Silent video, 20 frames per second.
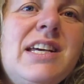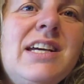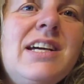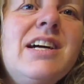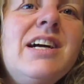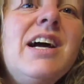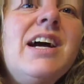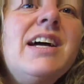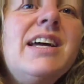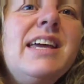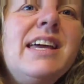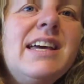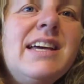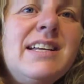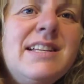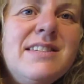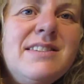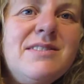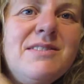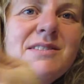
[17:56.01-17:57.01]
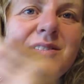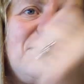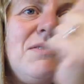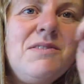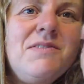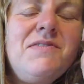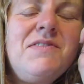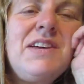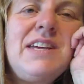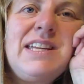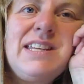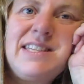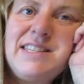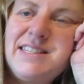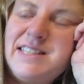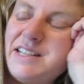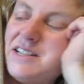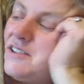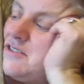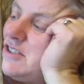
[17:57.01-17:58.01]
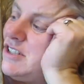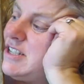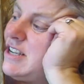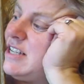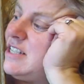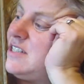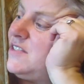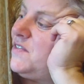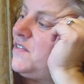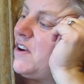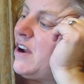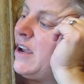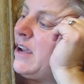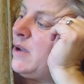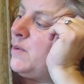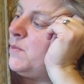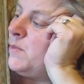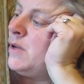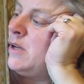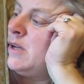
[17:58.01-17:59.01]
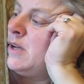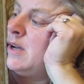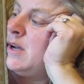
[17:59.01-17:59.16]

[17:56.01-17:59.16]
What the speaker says: here, again, so that it would fit in a standard size frame,